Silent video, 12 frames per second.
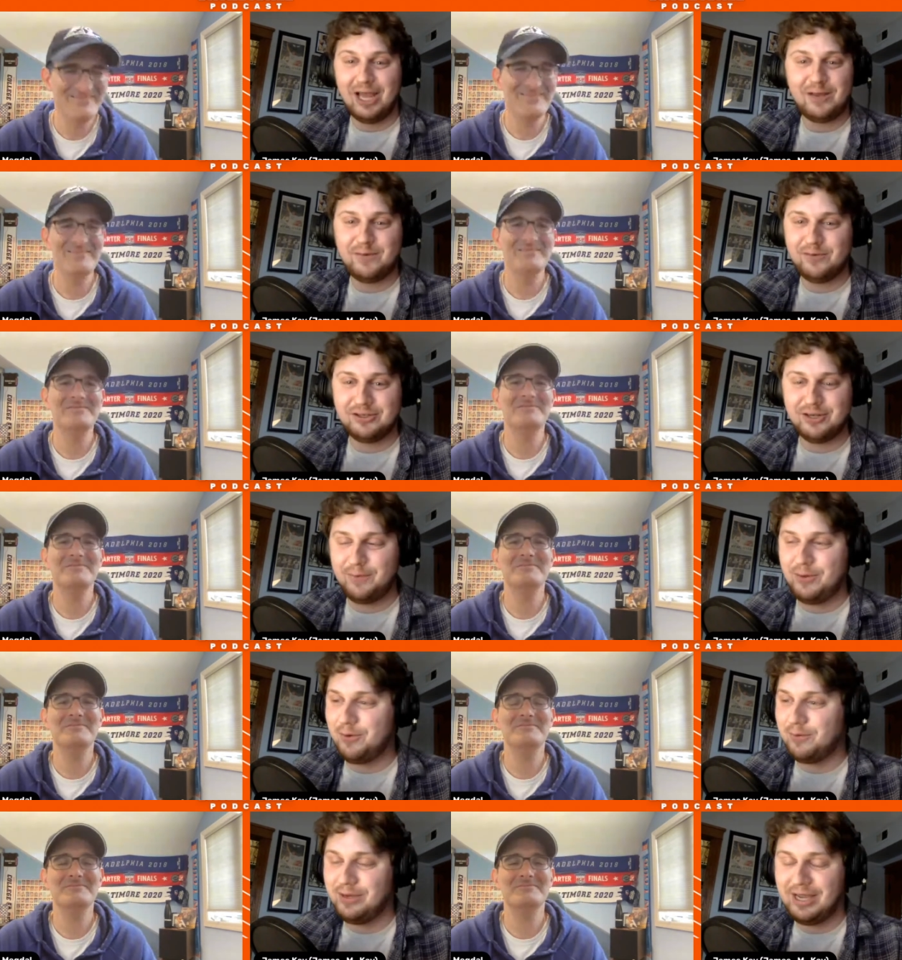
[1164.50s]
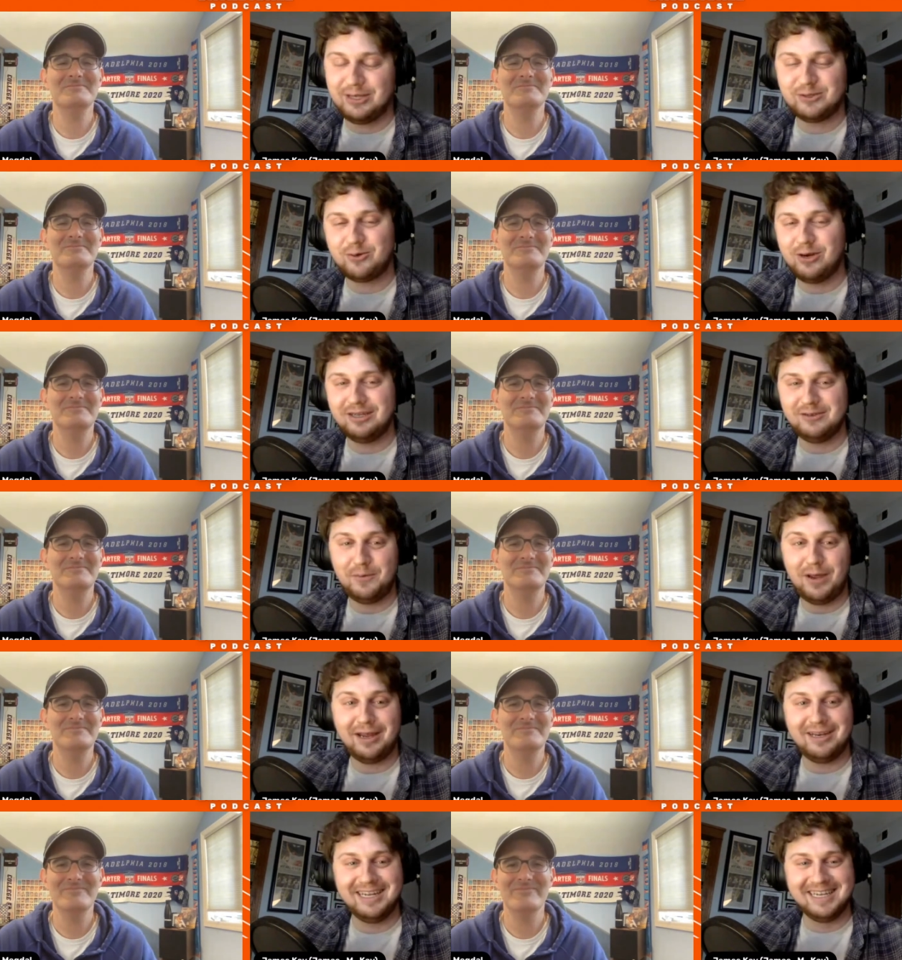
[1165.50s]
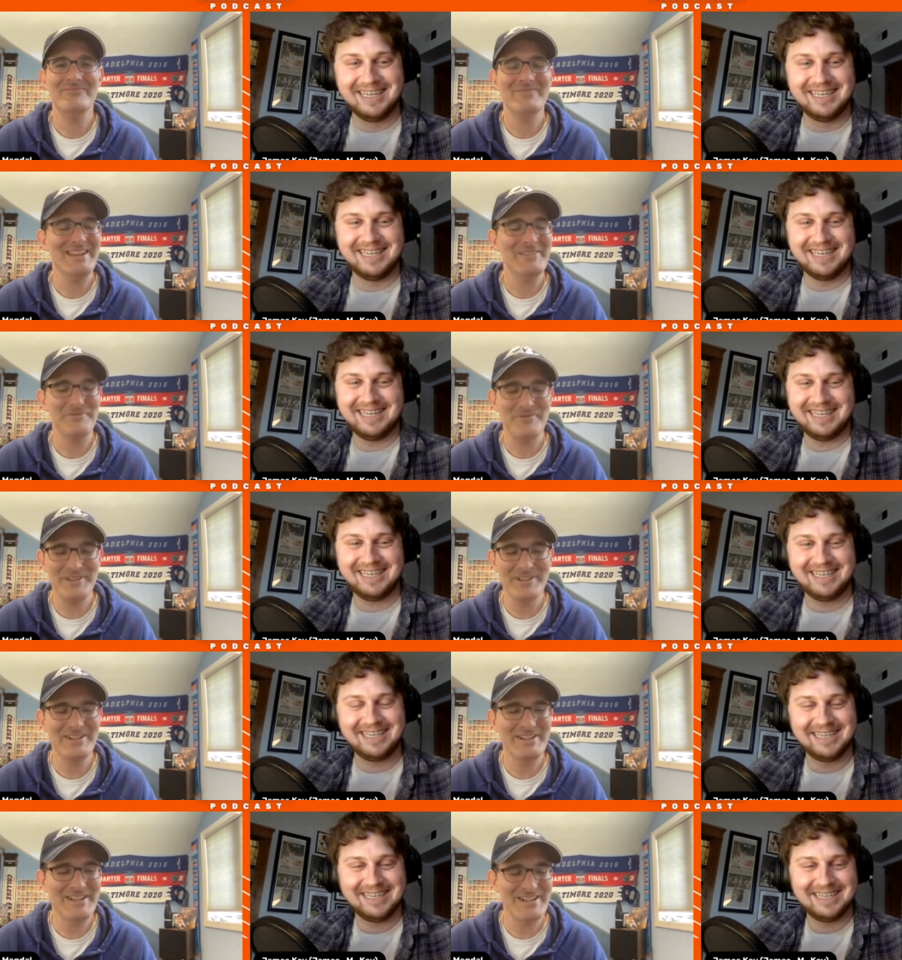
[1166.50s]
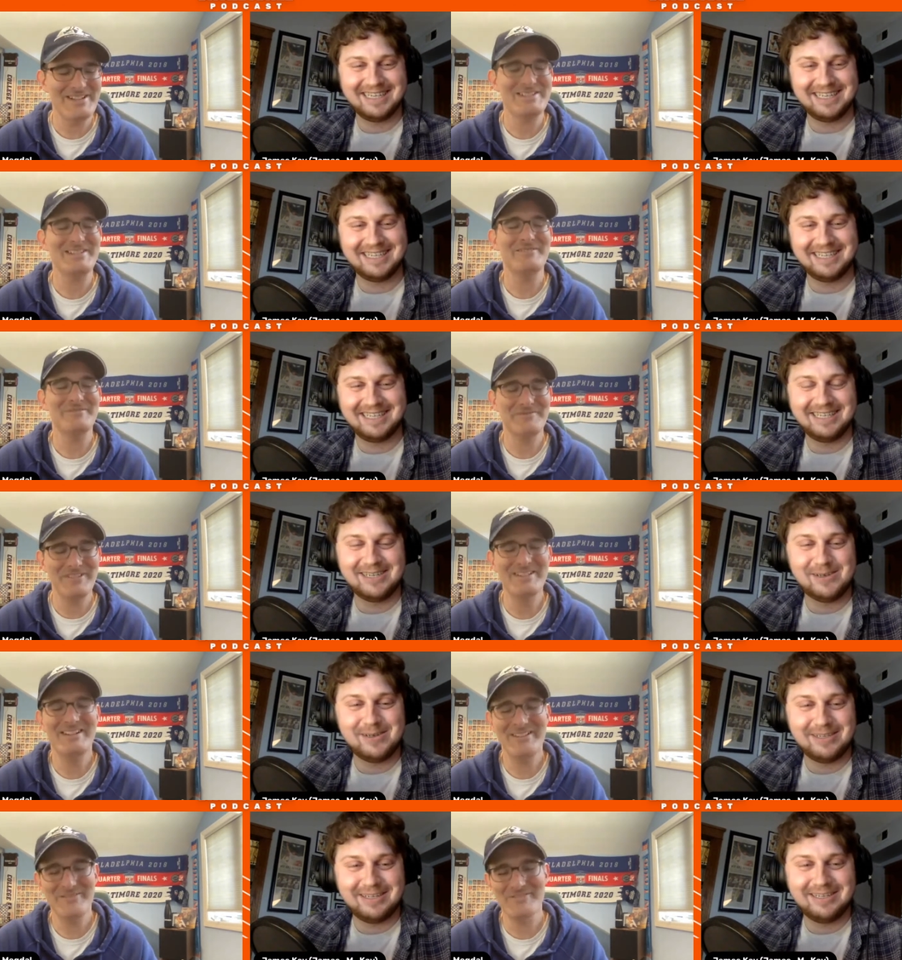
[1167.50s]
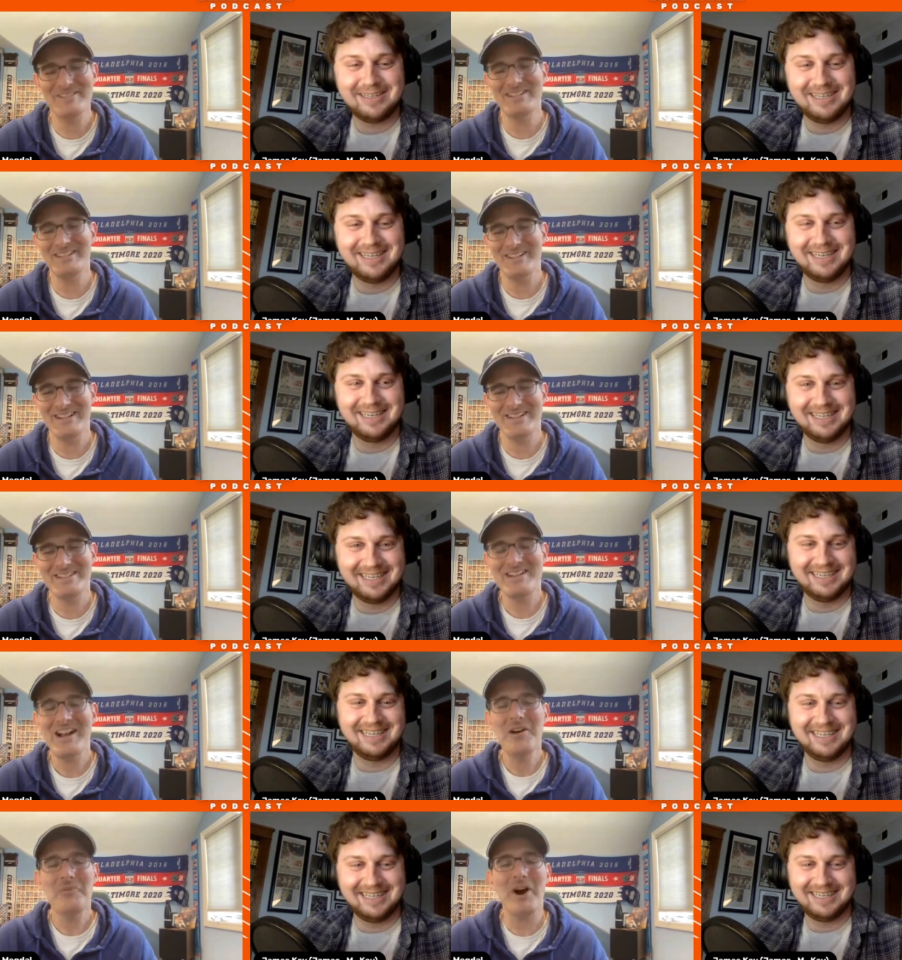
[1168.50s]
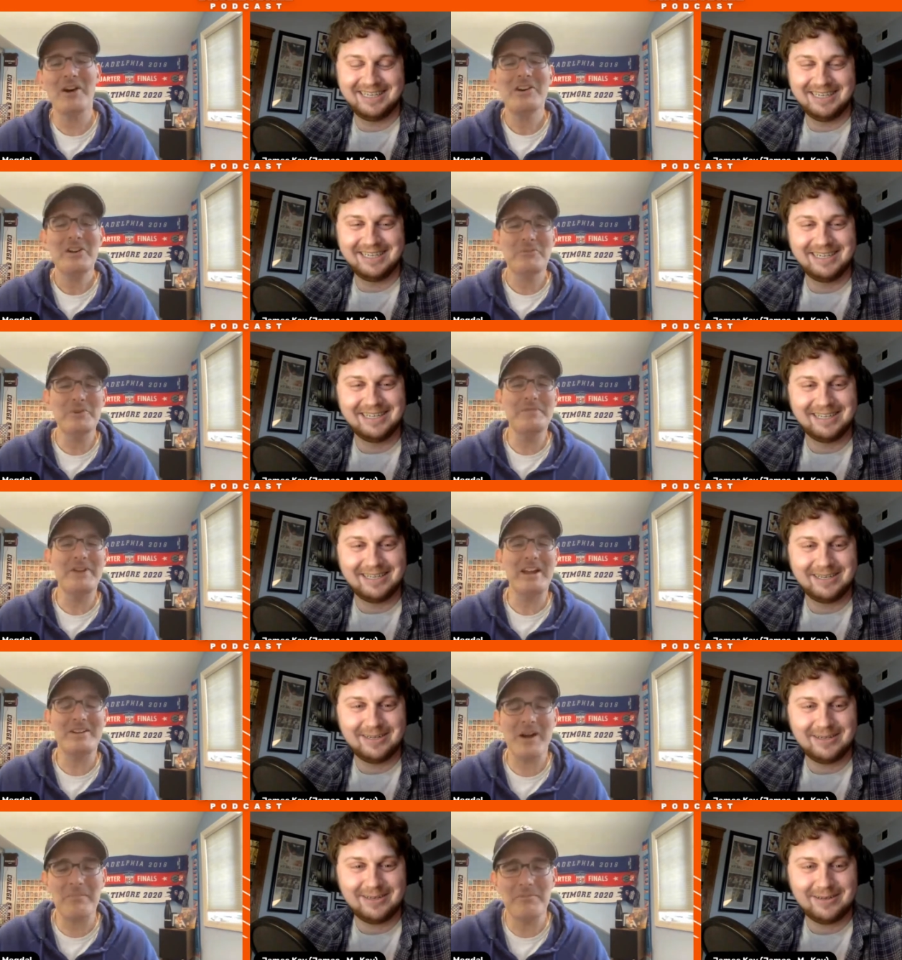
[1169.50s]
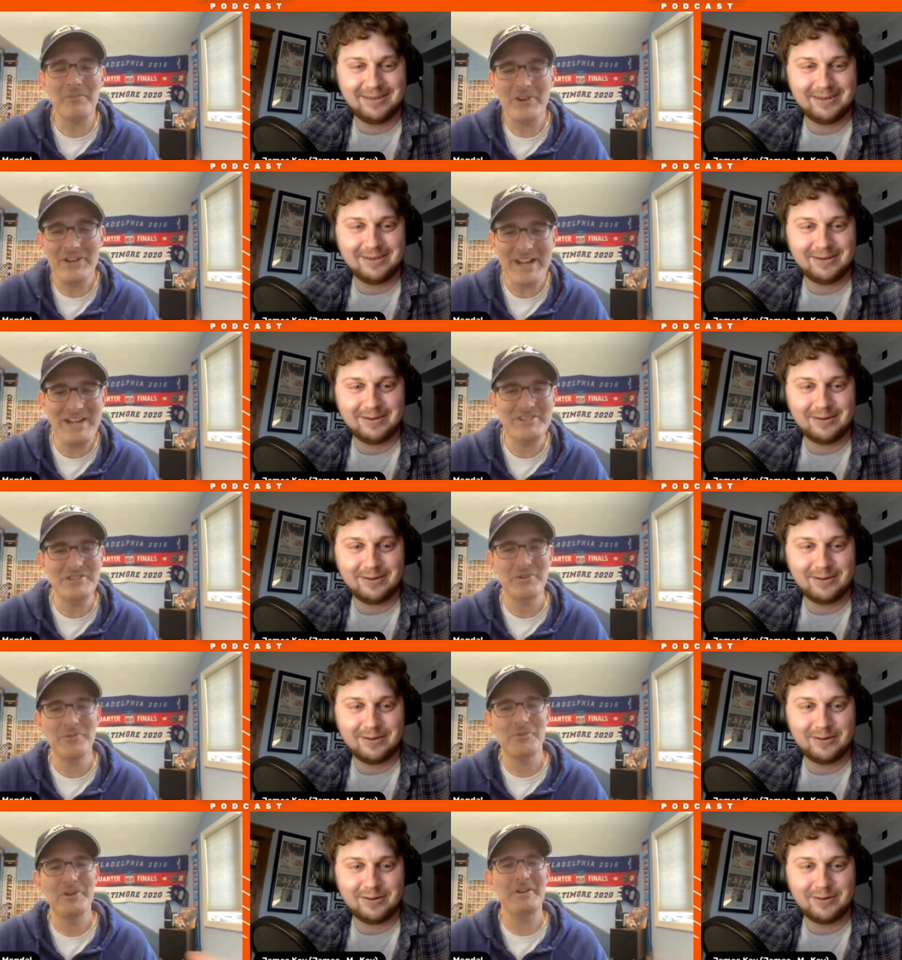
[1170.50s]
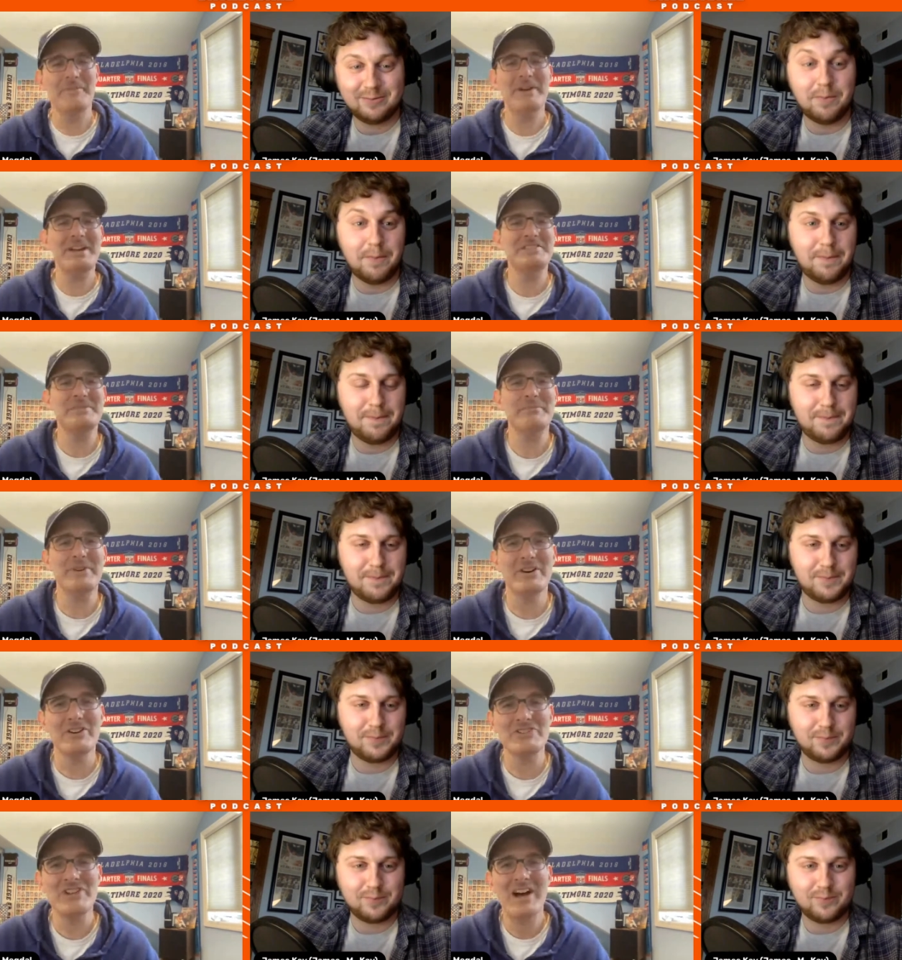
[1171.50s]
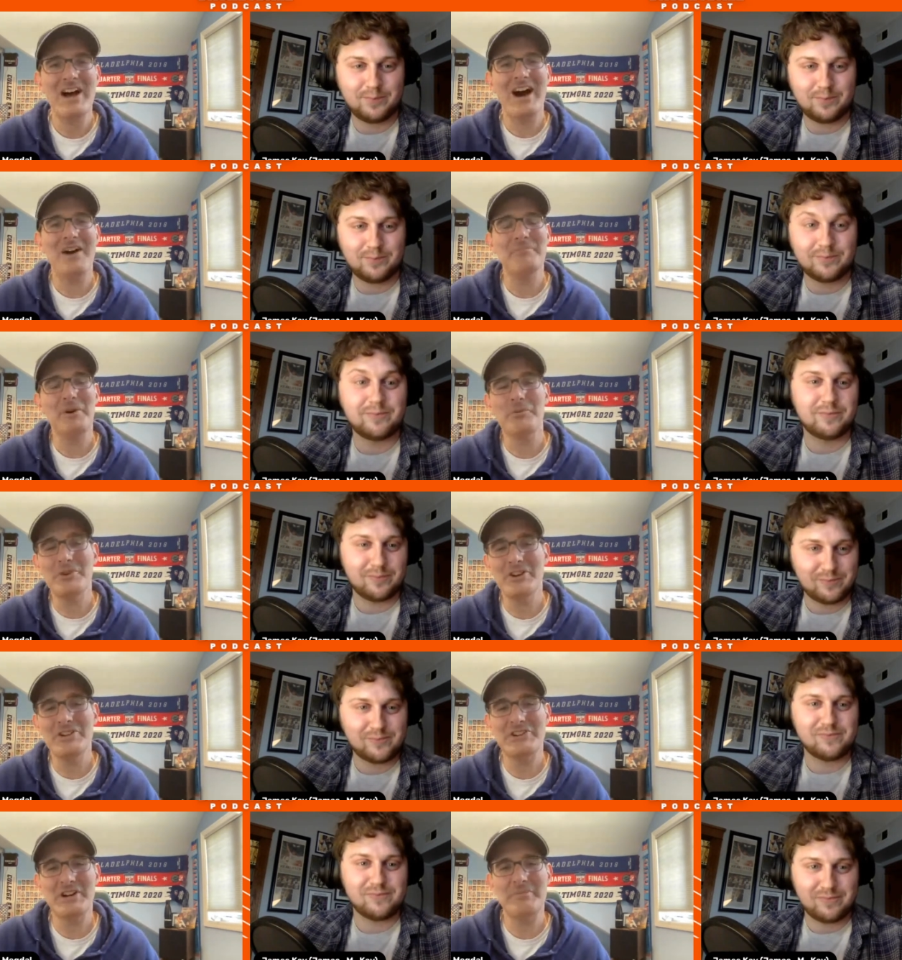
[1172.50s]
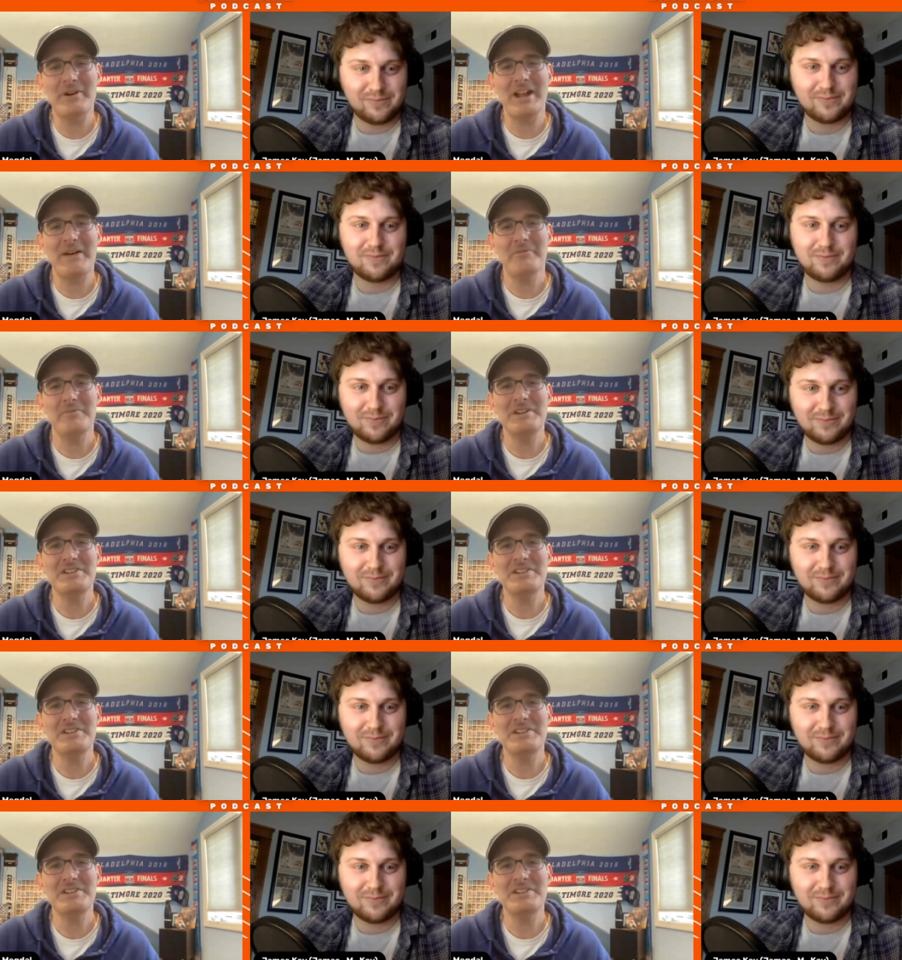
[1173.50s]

Speaker 1: life of the WNBA
Speaker 2: is crazy, man. it really is. It it really is. Well, we've got a couple more to get to. We're going to pay mm-hmm. some bills, uh, but we're going to talk about Emma